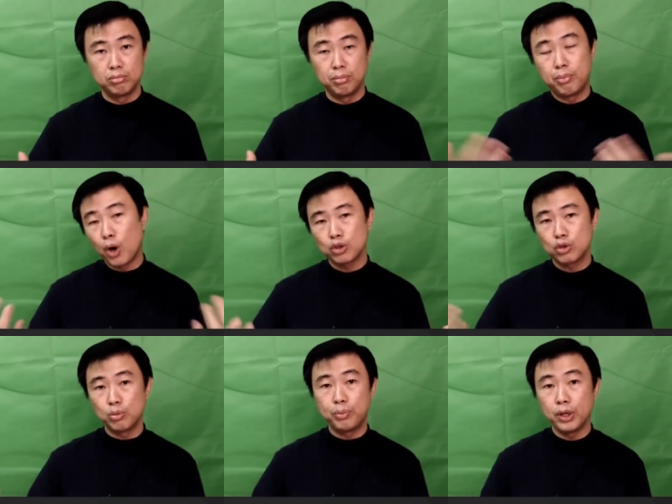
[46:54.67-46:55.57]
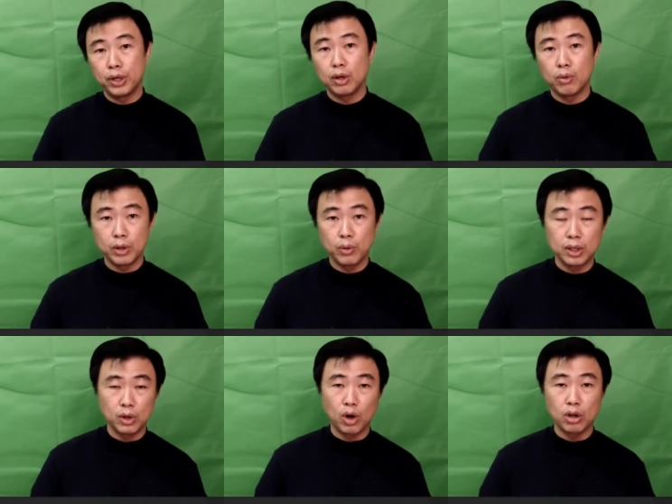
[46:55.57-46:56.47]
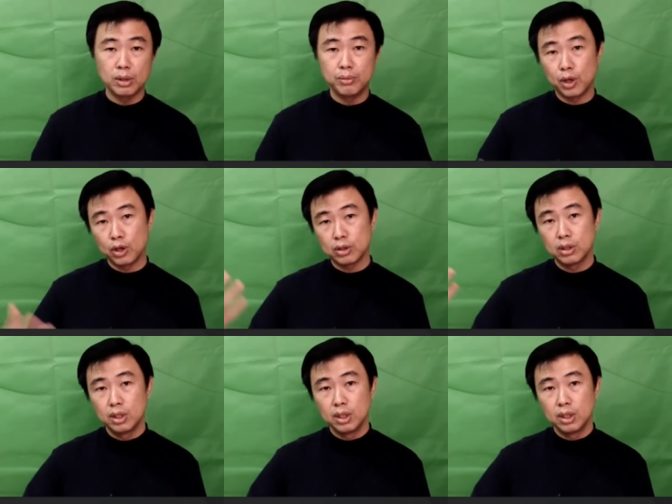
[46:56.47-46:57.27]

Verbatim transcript: boss superior, what you want to call it, because